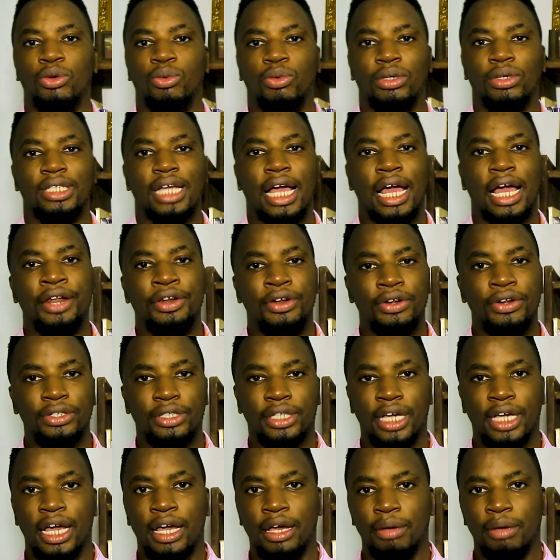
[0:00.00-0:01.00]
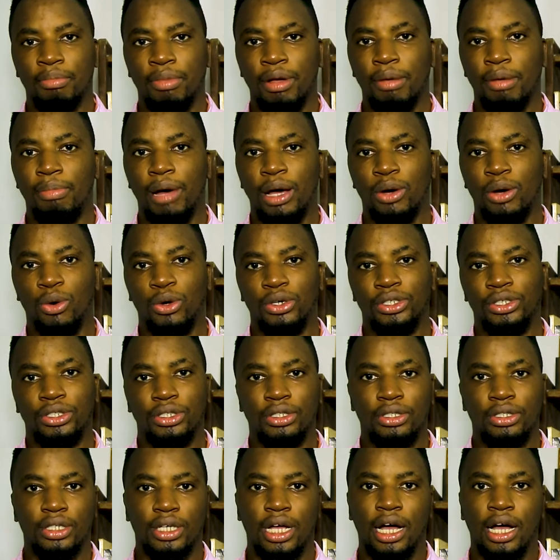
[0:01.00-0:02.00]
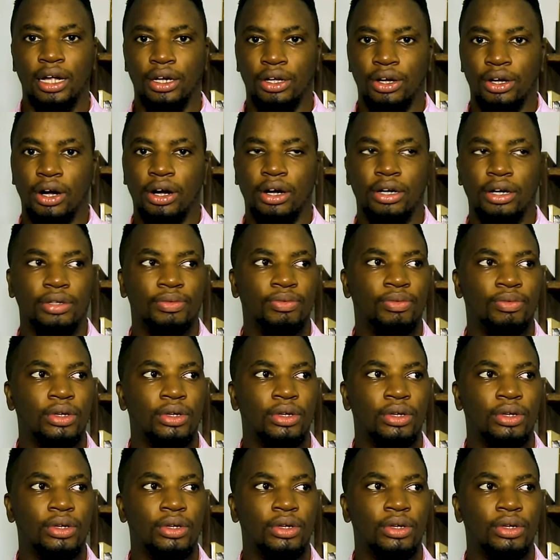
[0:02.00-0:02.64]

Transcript: was Ender's Game by Orson Scott Card.